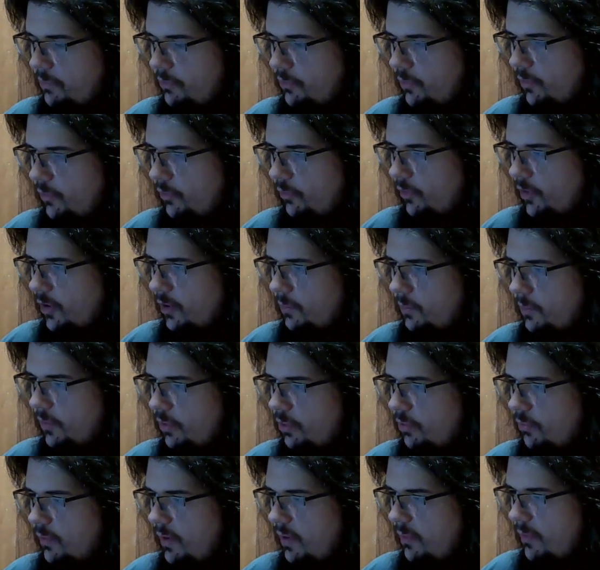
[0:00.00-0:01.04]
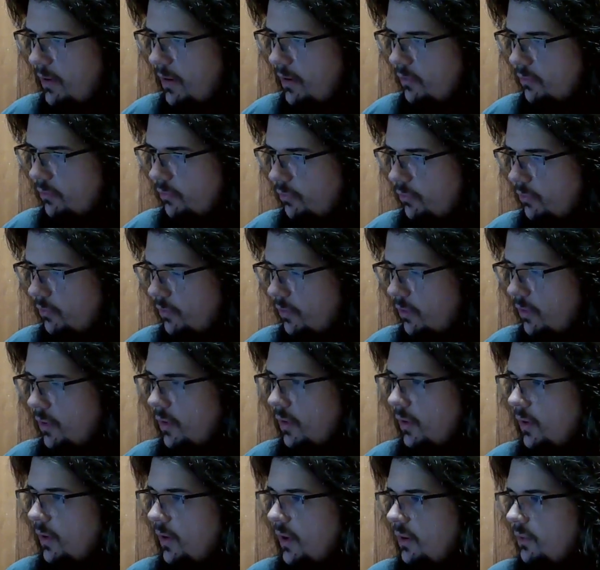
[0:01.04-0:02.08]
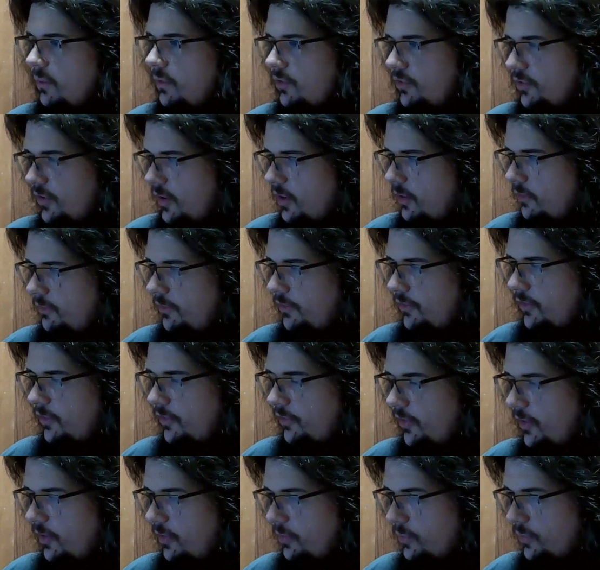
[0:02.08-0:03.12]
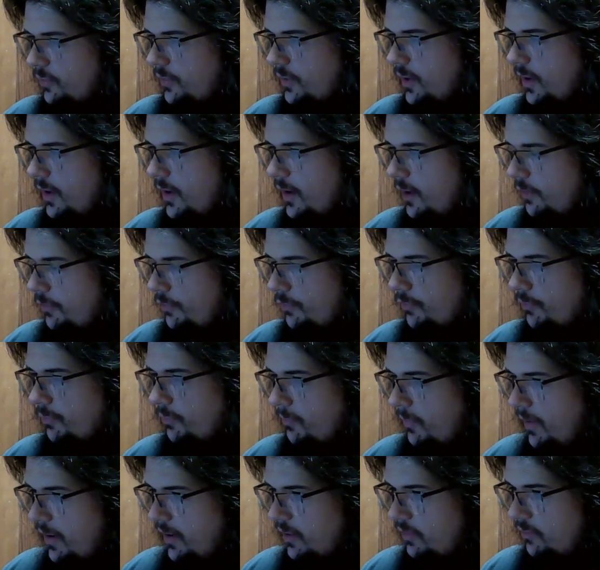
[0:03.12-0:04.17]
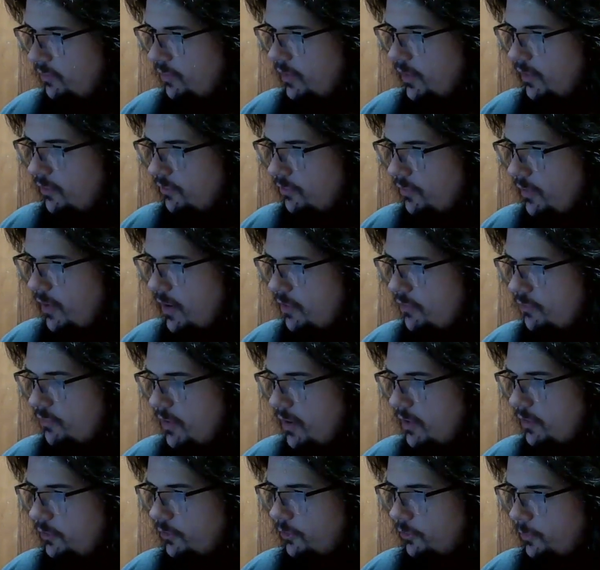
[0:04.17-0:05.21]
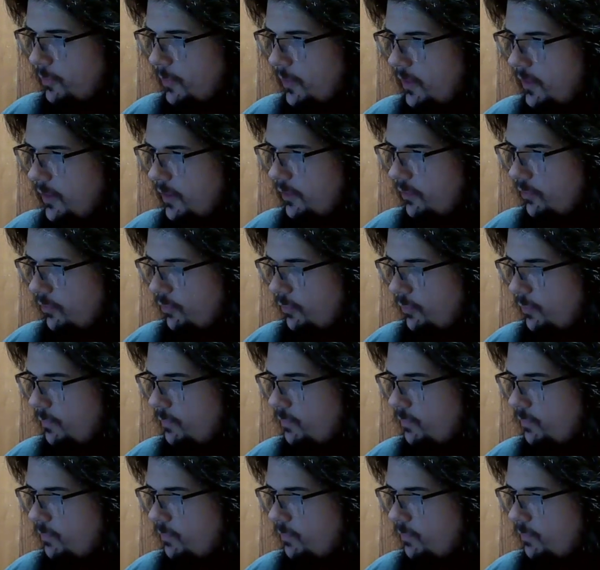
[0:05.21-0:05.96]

so it's going to be 3 rounds, which I know Vicente Luque has main event 5 round experience.